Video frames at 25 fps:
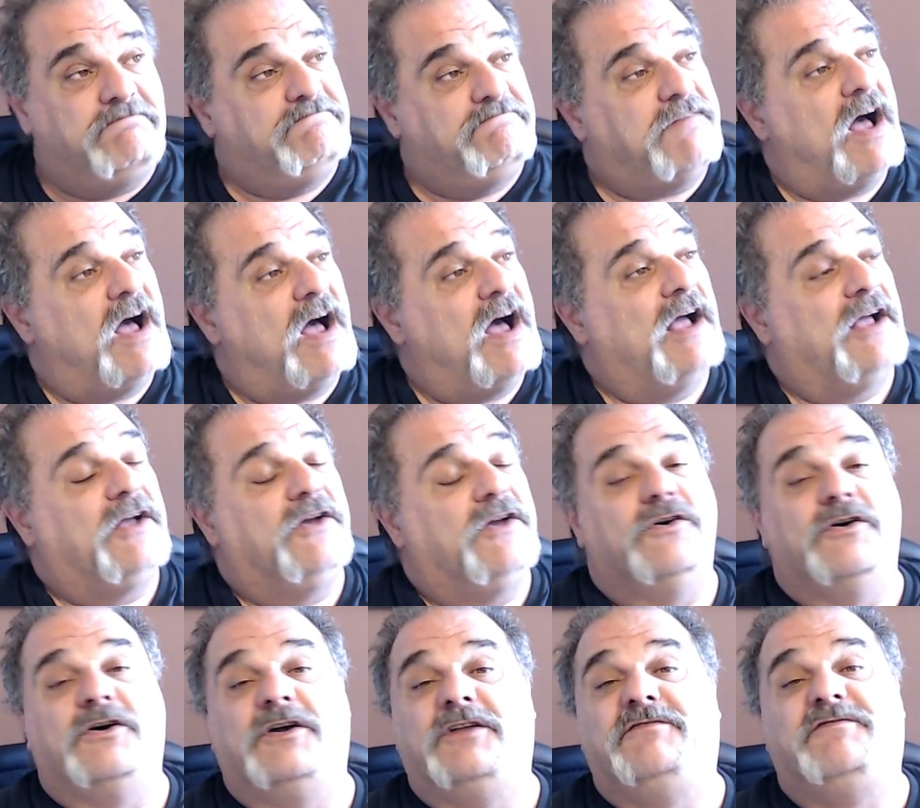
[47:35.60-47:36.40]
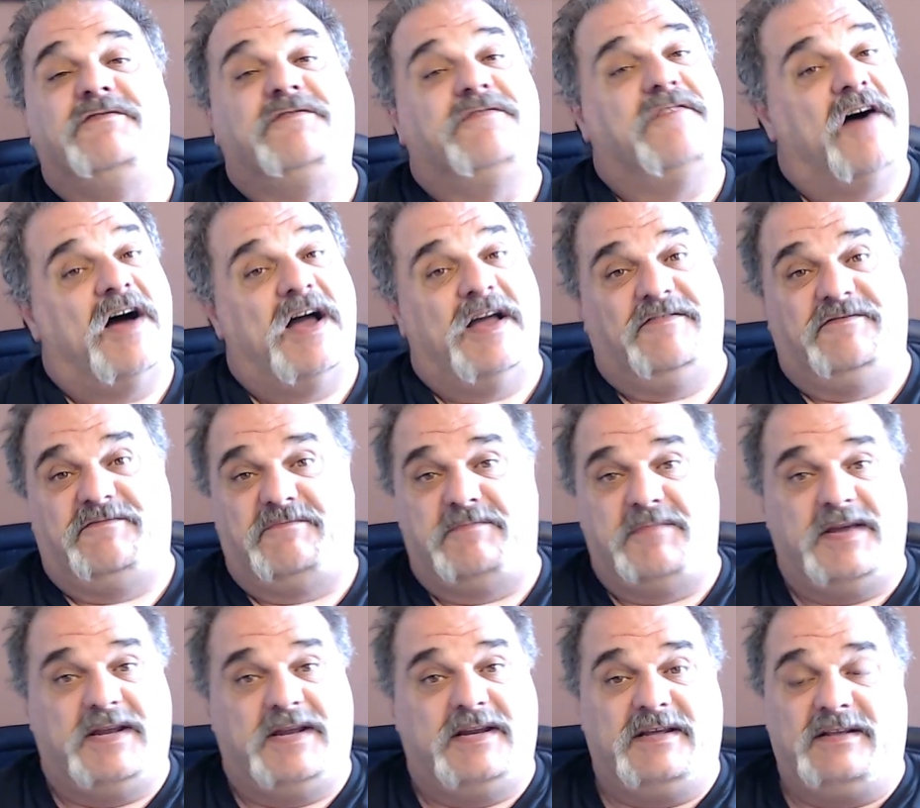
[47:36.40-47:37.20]
a good 5
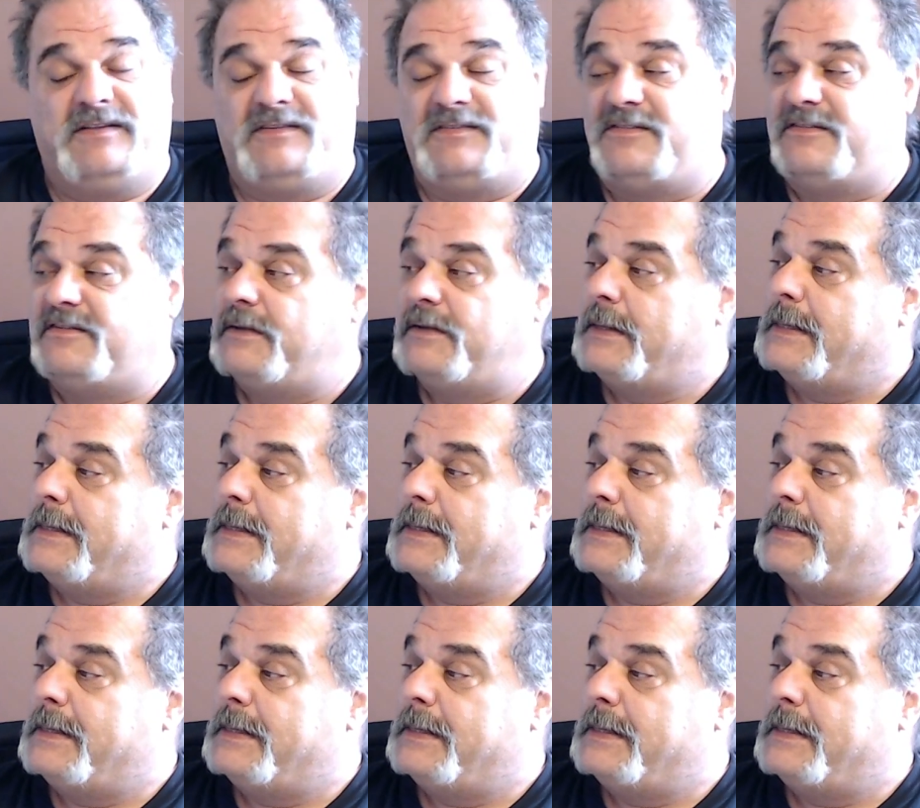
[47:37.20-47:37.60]
minutes.